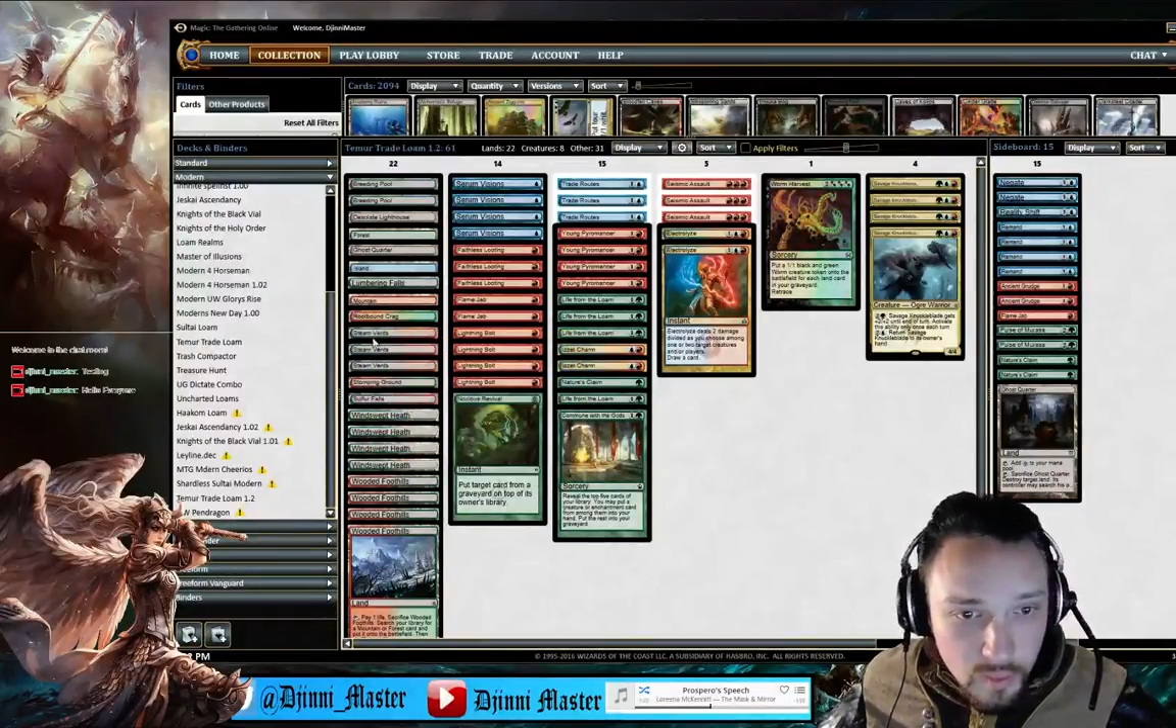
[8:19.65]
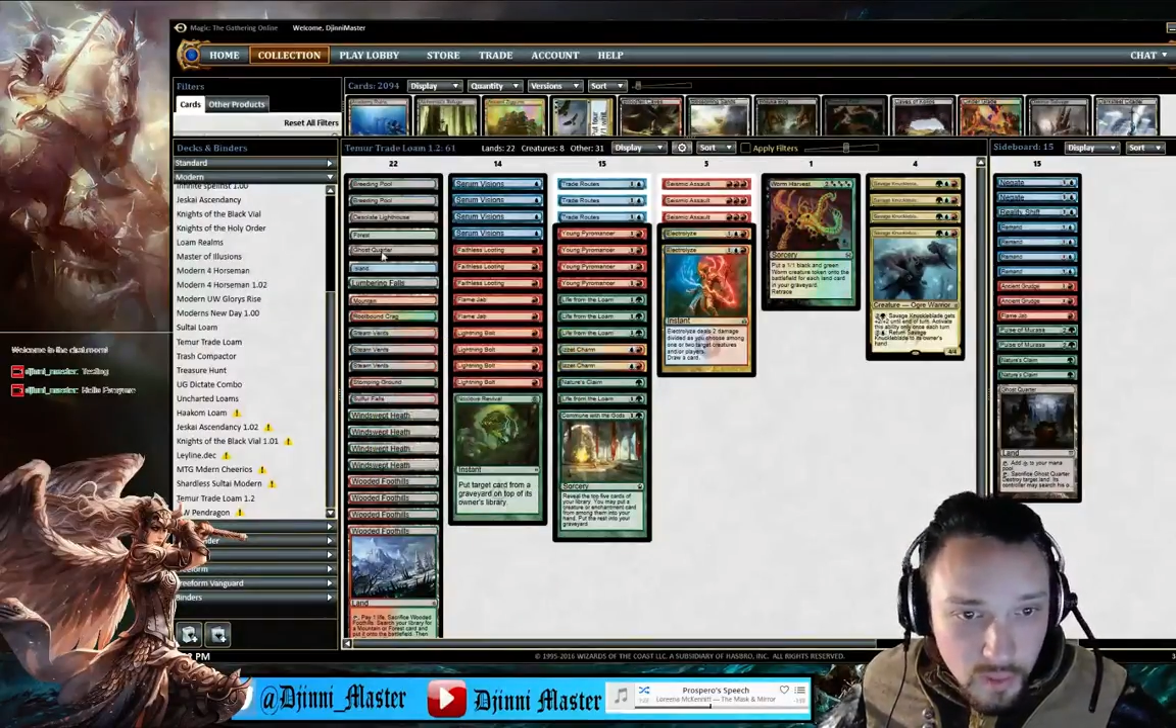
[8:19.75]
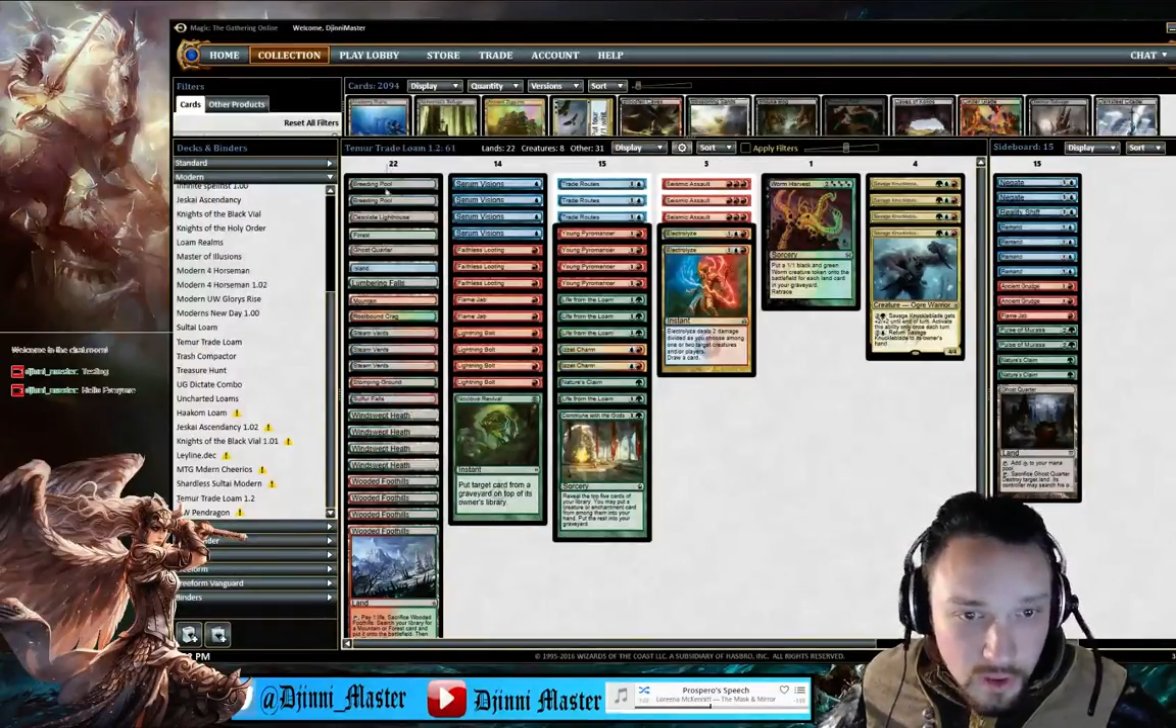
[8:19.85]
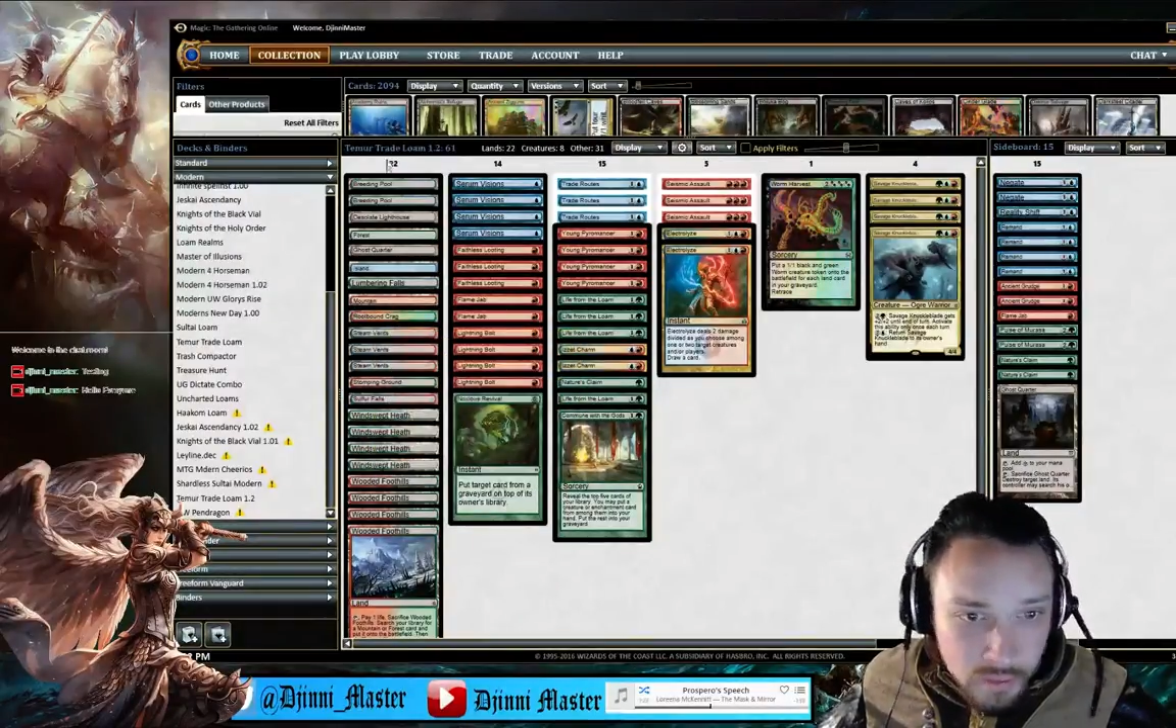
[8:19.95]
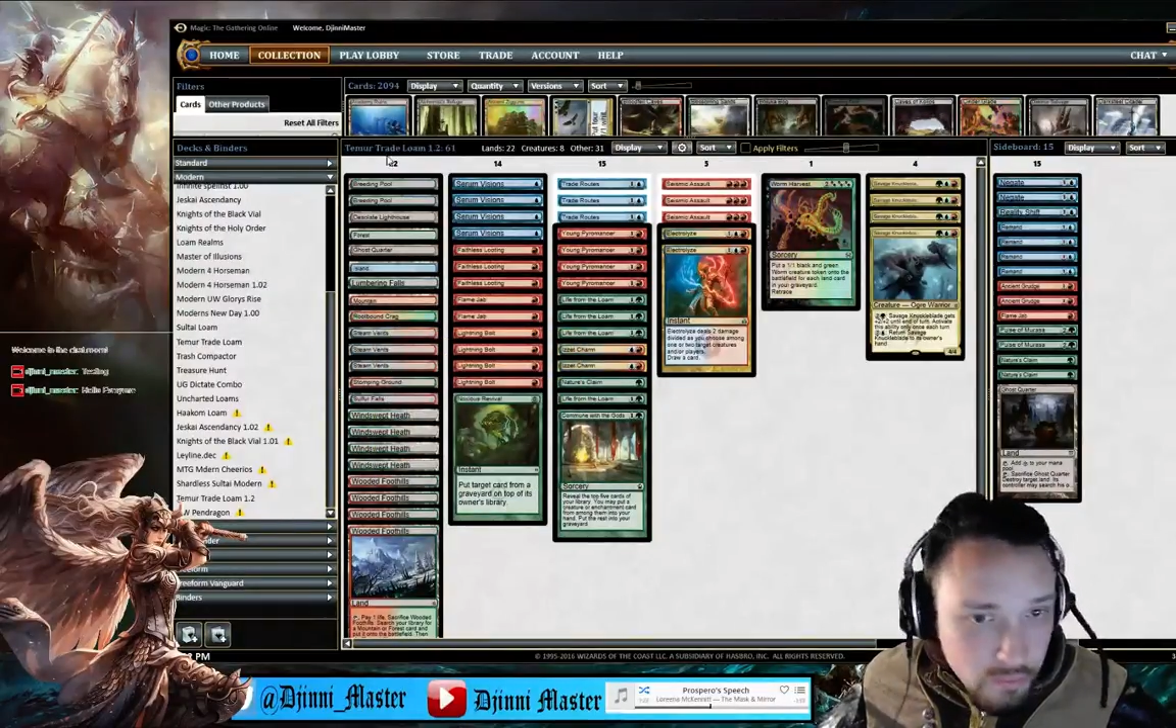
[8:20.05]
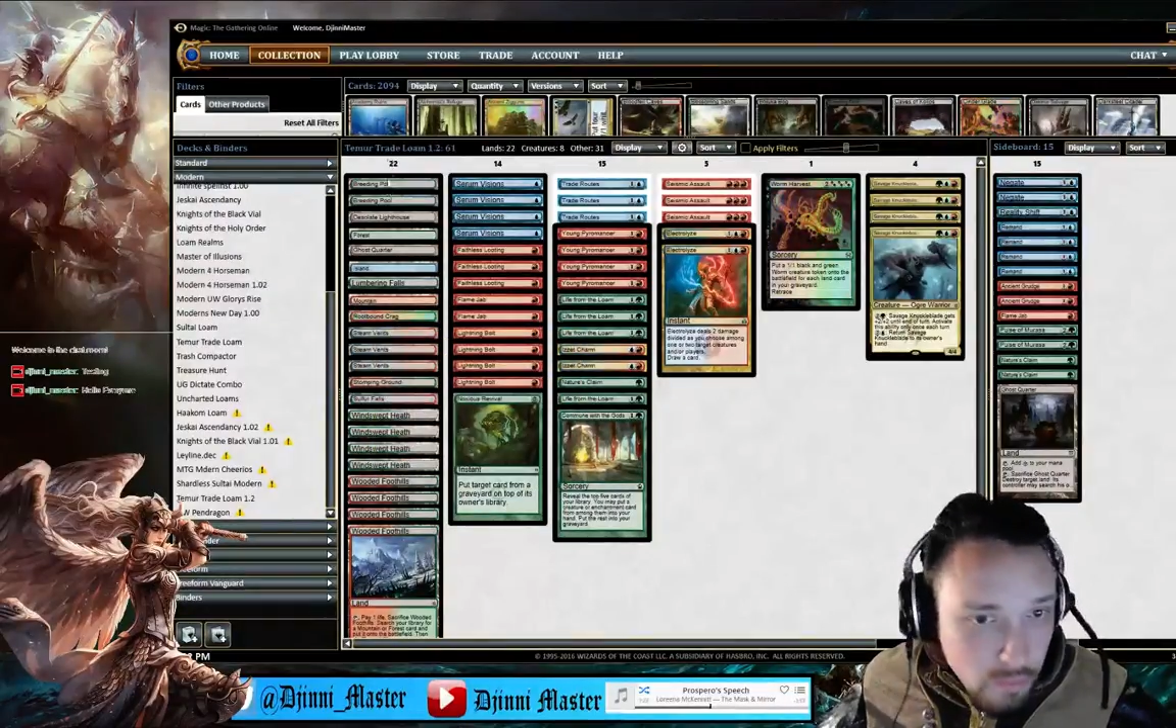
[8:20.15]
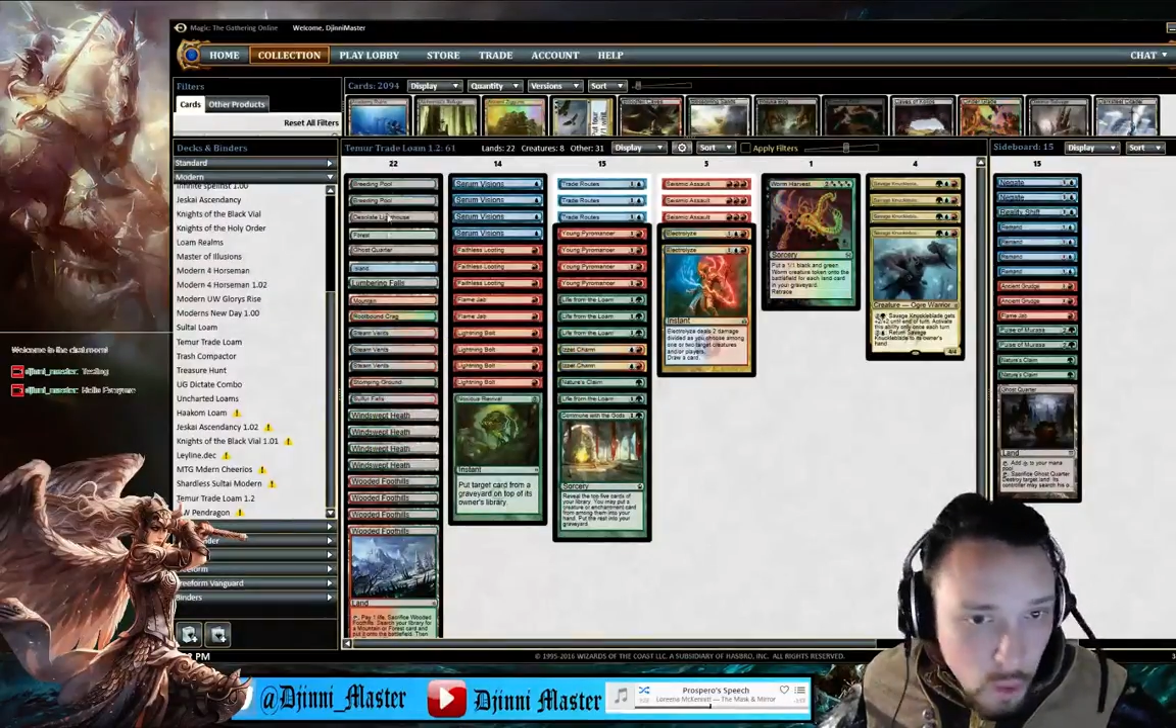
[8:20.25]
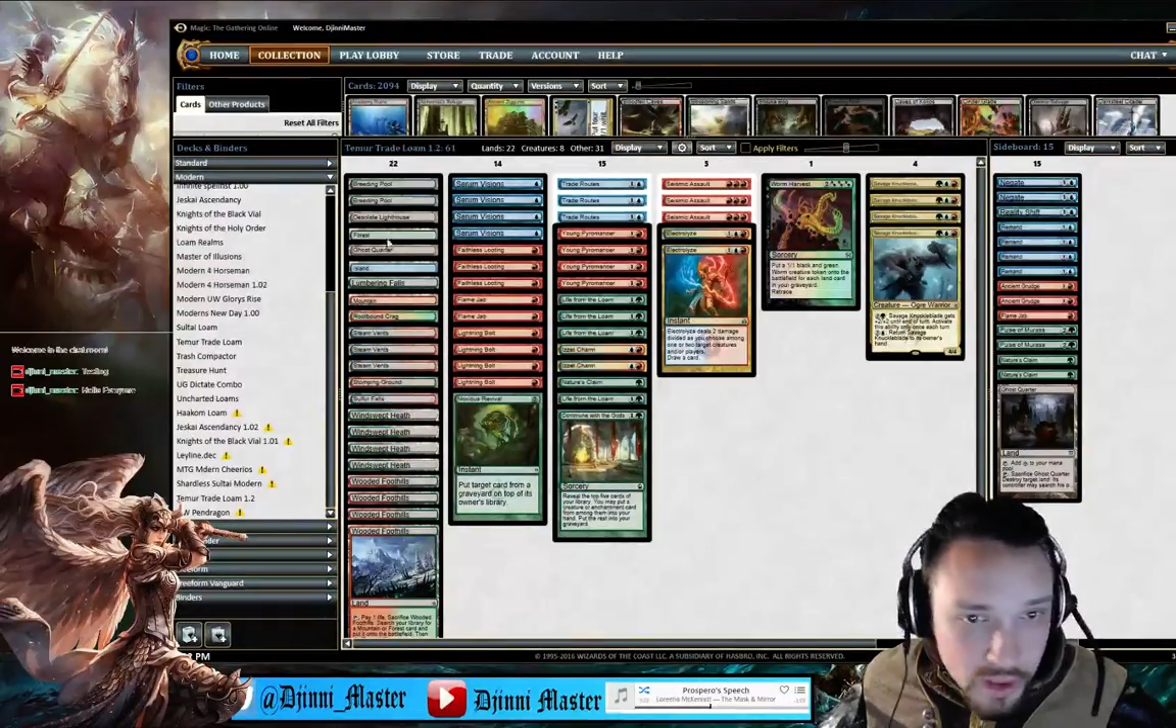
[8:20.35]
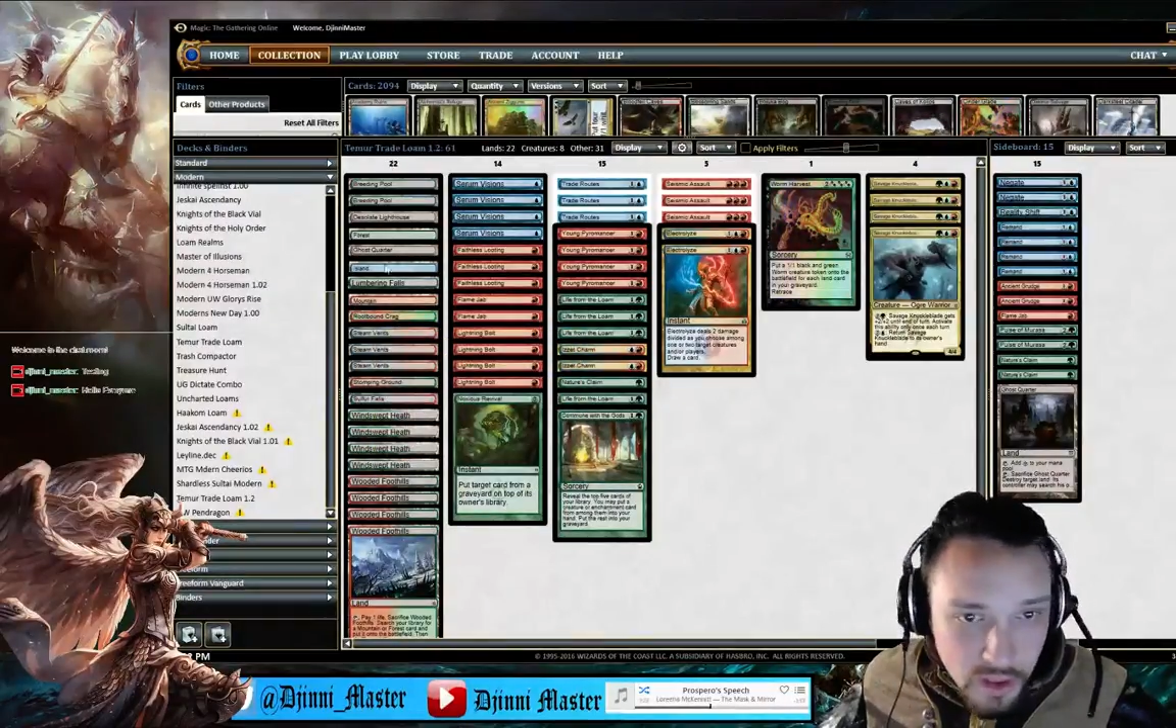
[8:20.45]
because most